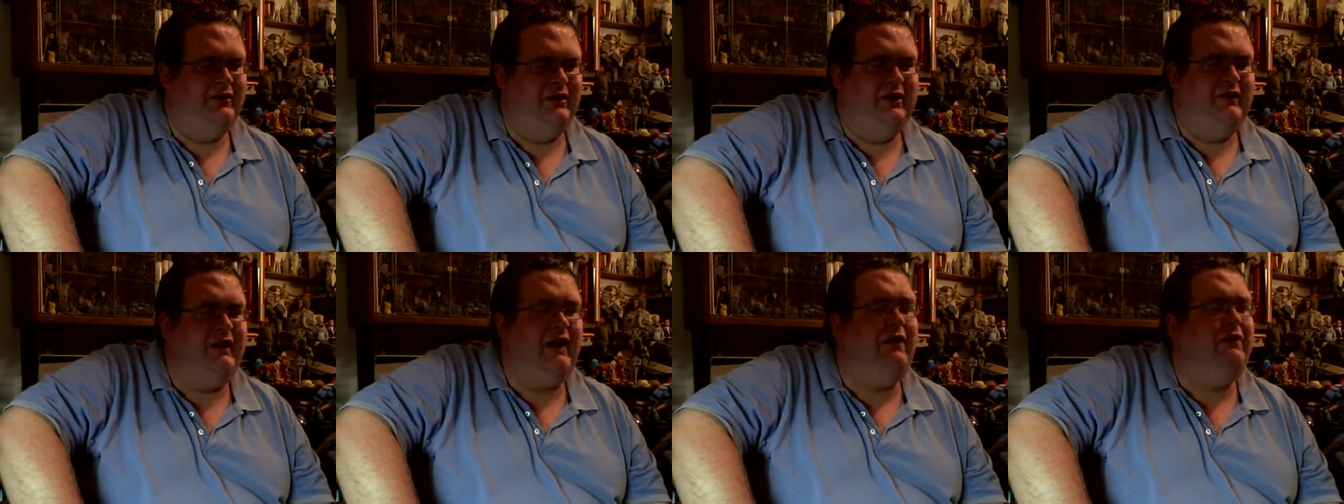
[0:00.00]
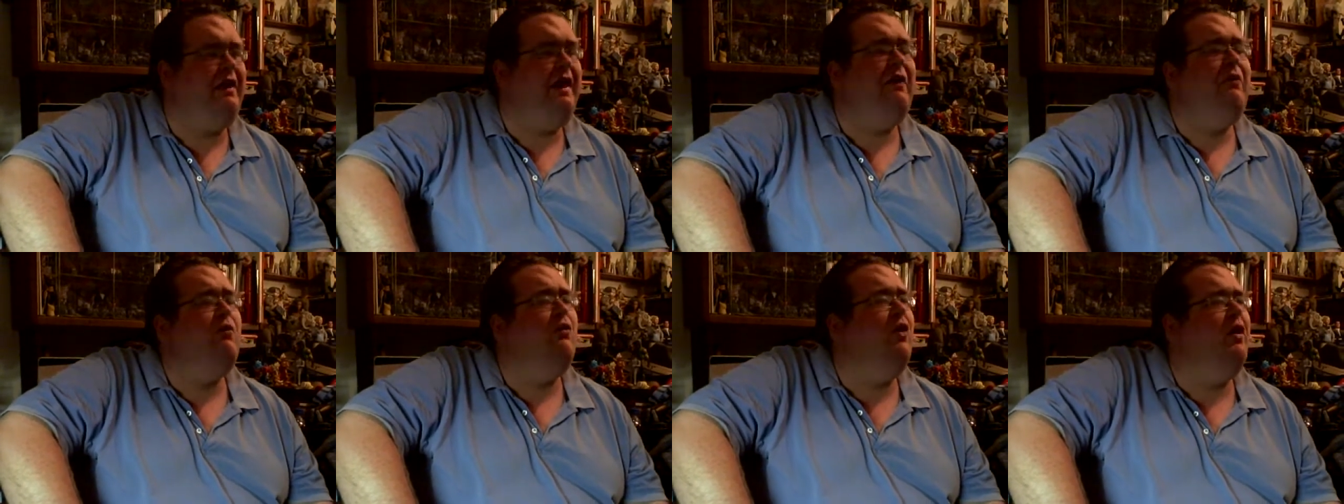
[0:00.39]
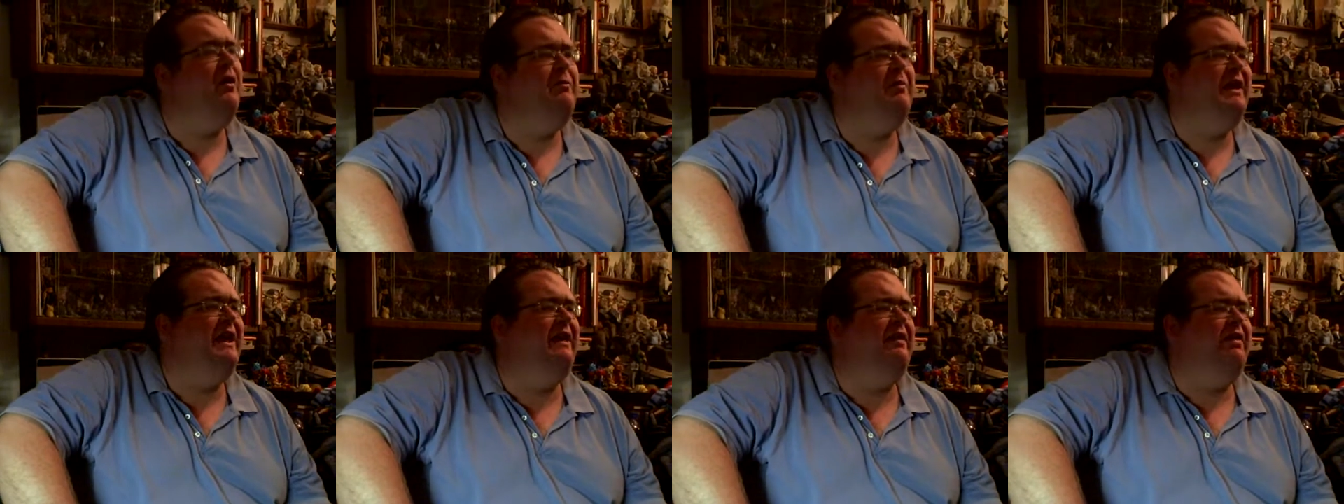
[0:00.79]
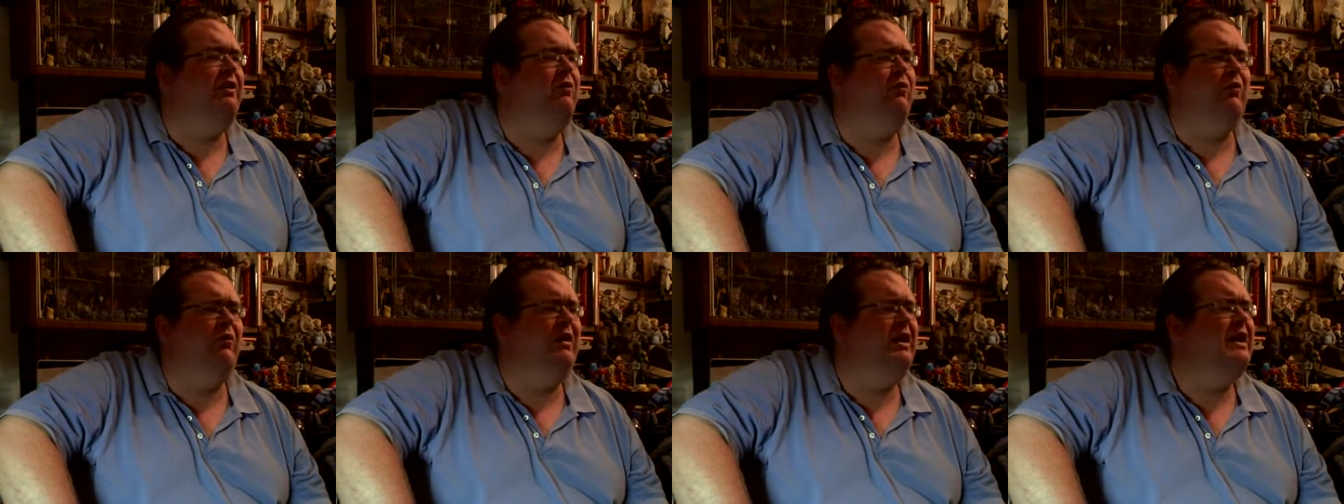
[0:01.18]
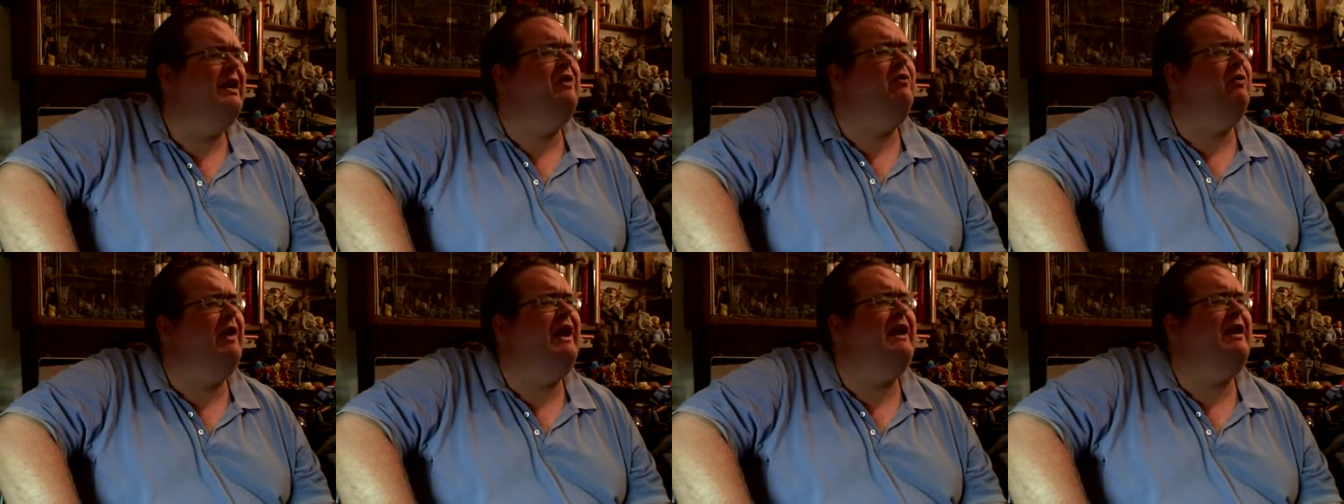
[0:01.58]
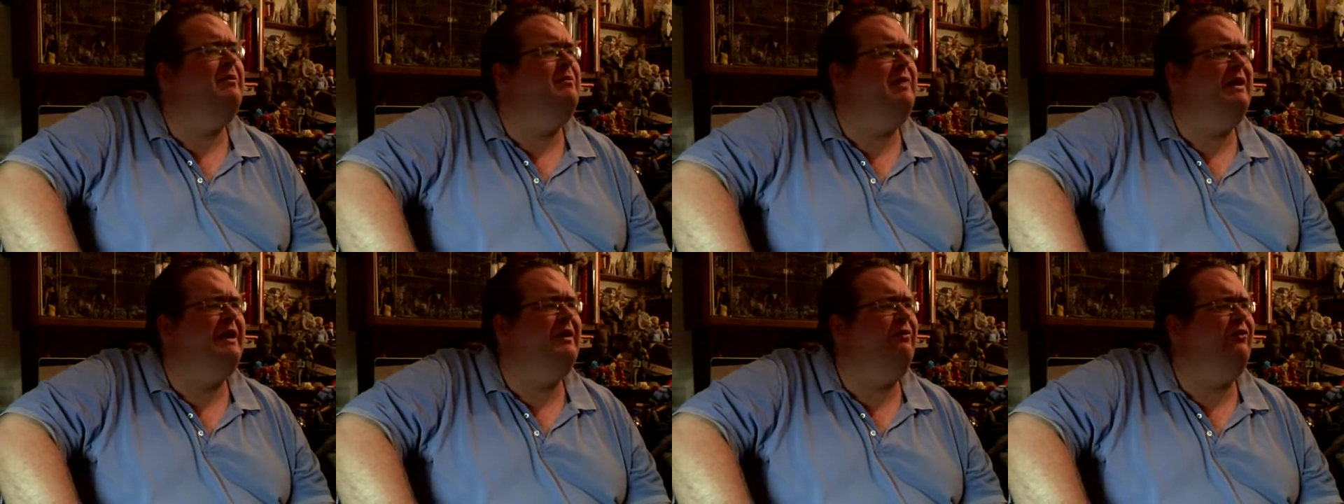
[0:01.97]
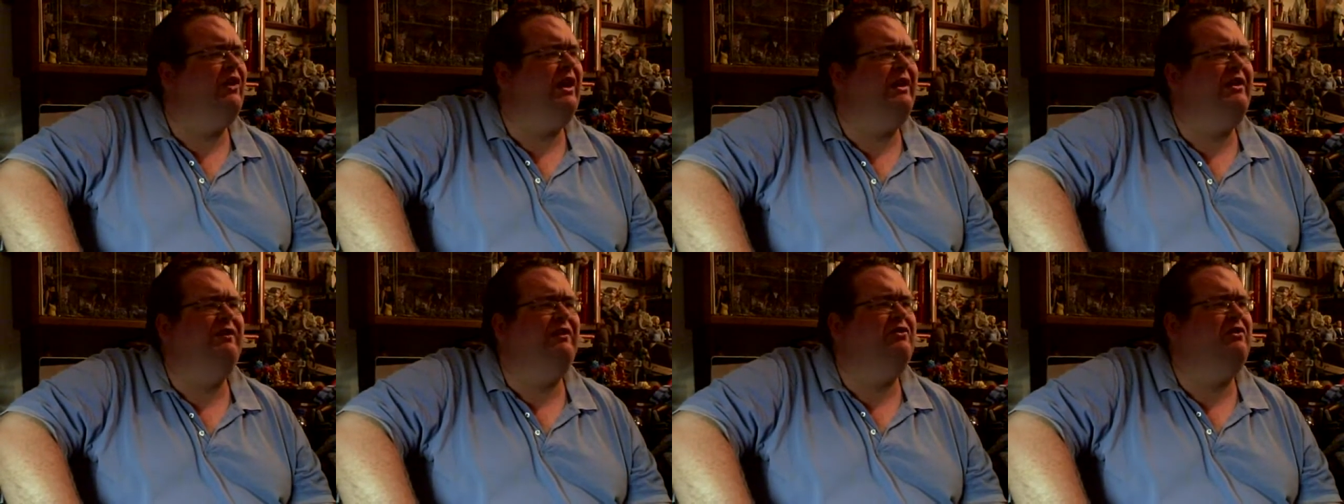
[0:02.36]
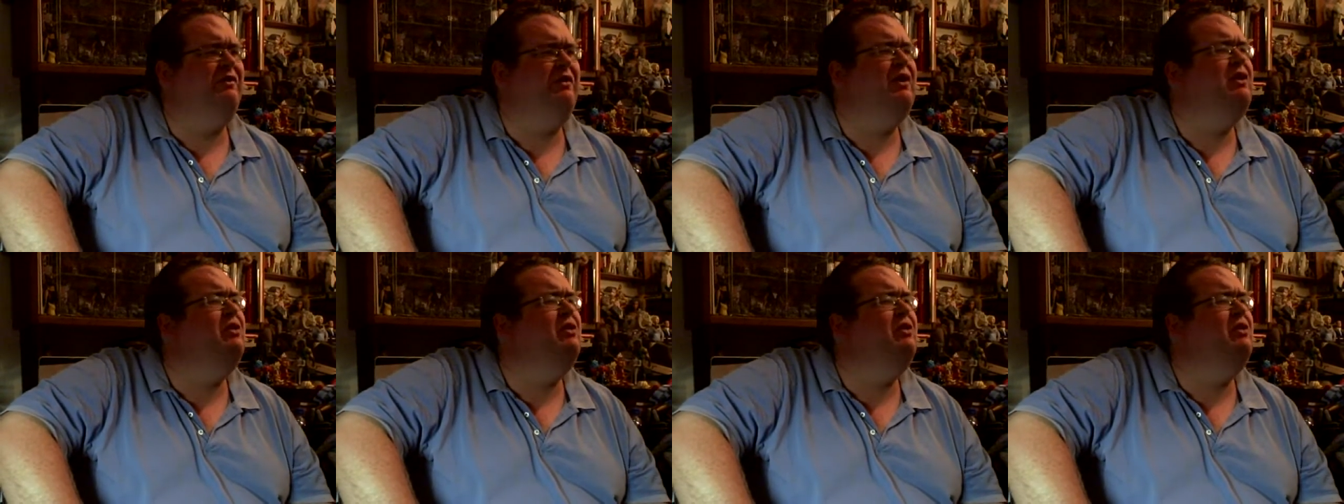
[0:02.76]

That would be the random bit of scientific trivia